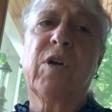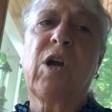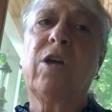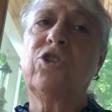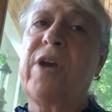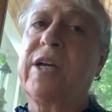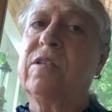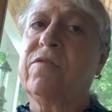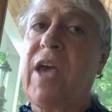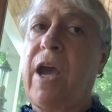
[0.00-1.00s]
contract
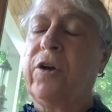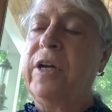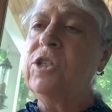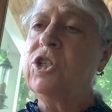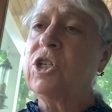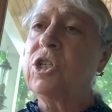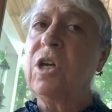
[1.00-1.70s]
of carriage.